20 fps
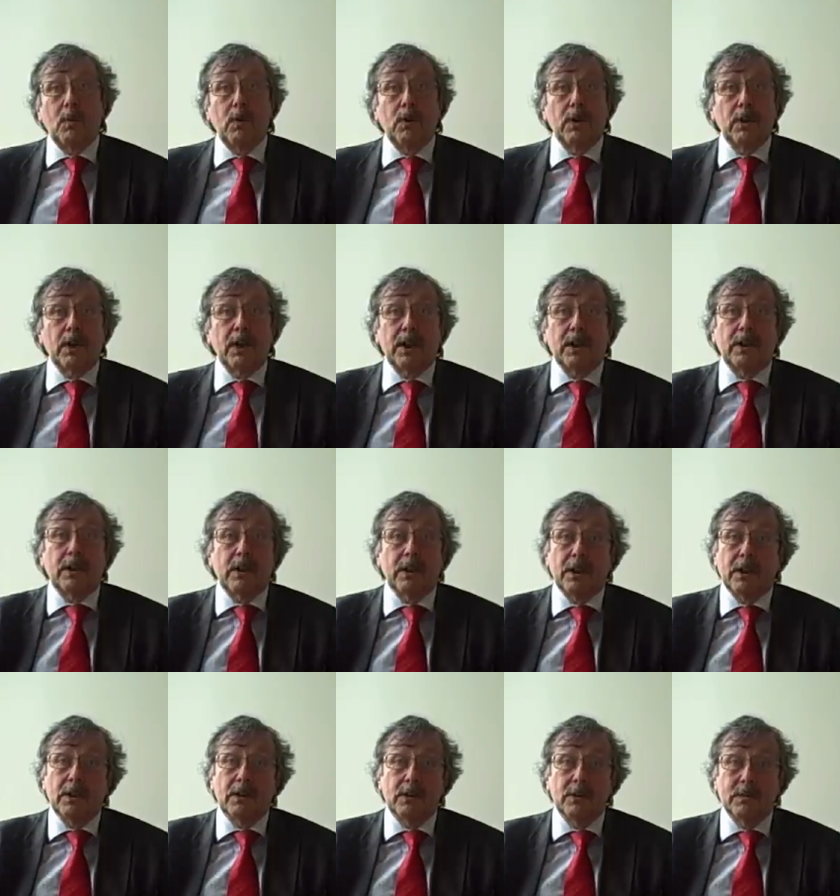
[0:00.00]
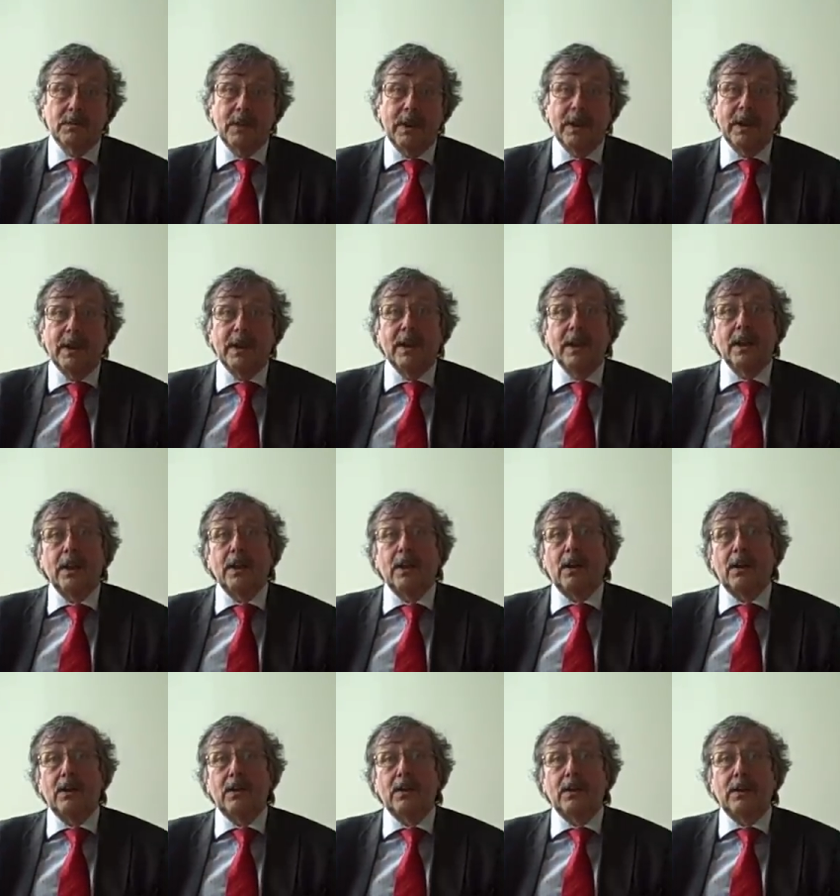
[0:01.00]
working at home
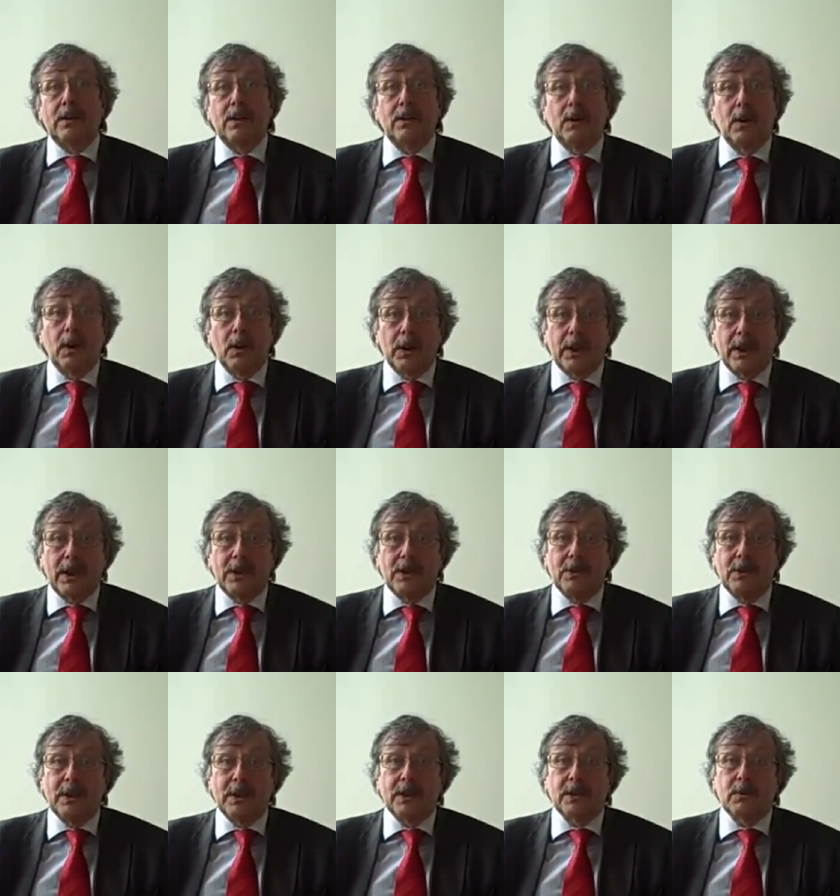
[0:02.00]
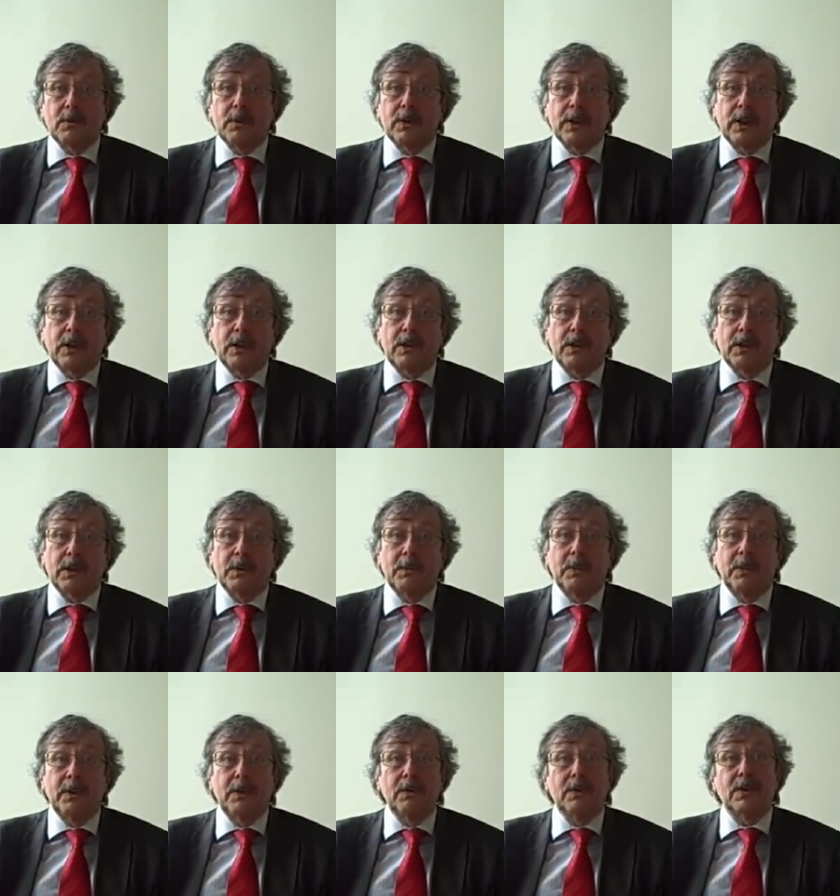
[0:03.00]
and all they're doing is working on a
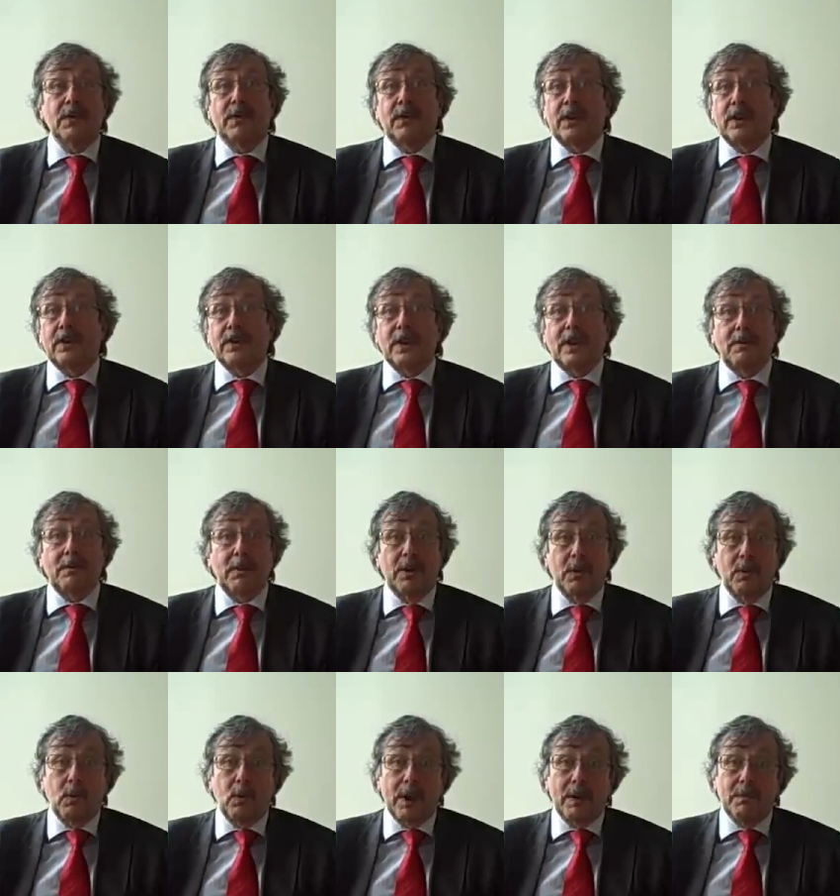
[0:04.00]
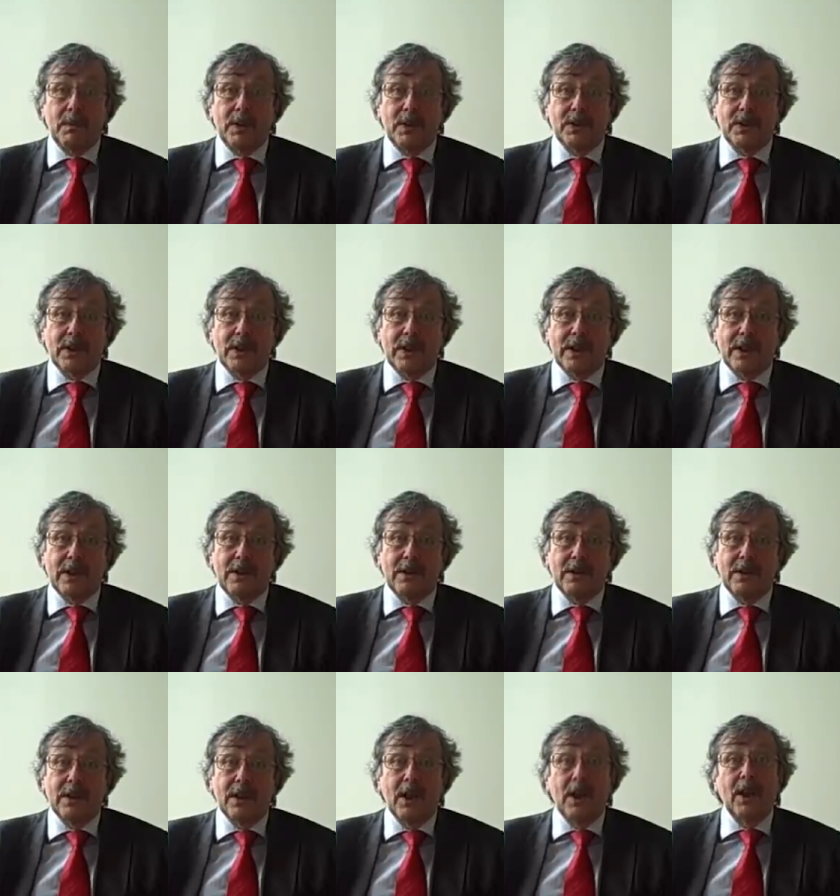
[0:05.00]
computer, for example, a web
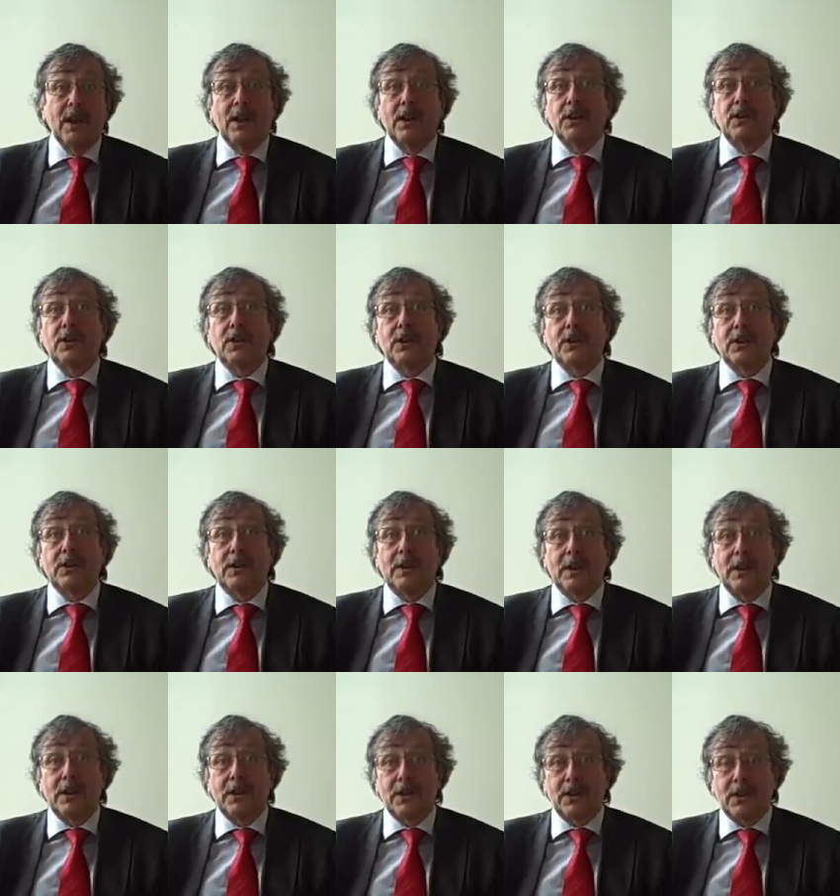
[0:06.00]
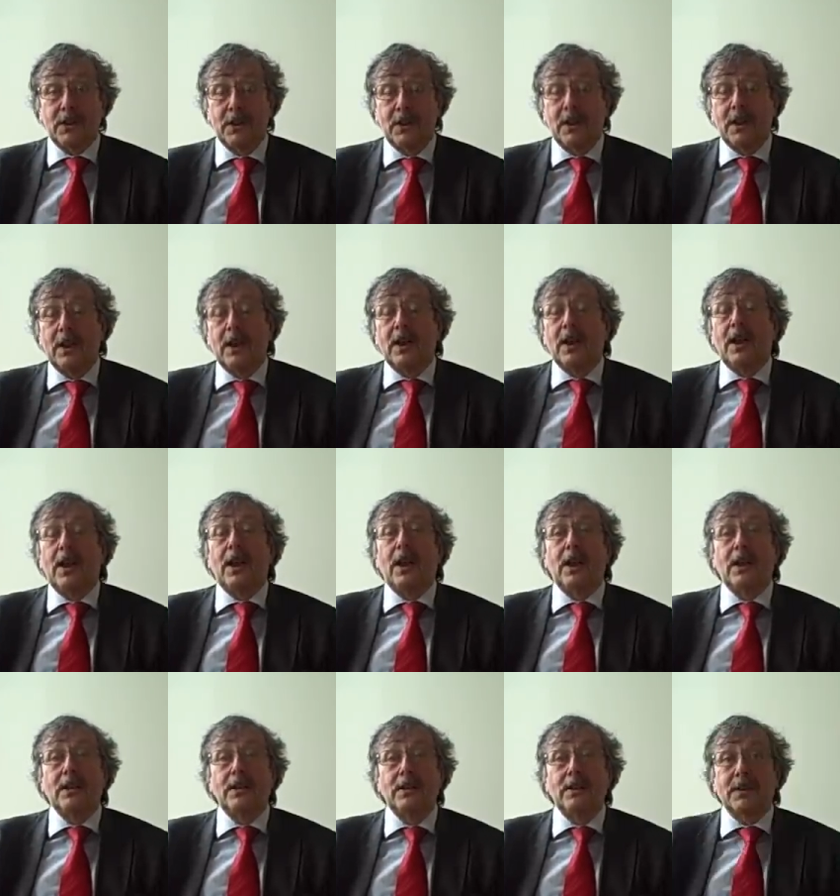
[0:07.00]
designer, a journalist,
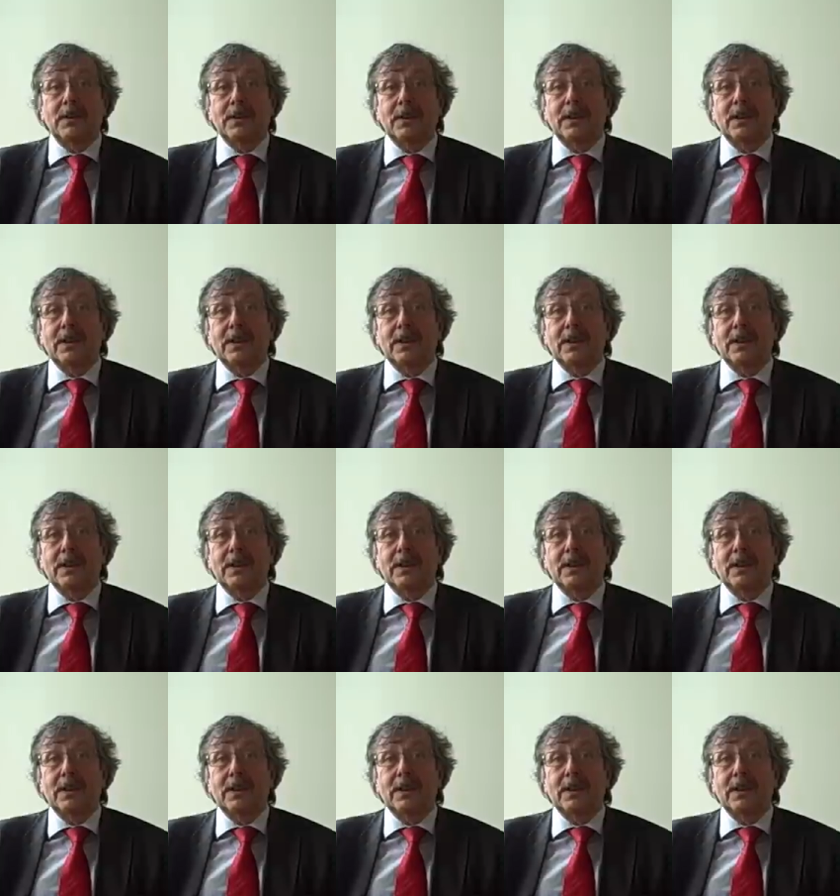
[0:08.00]
and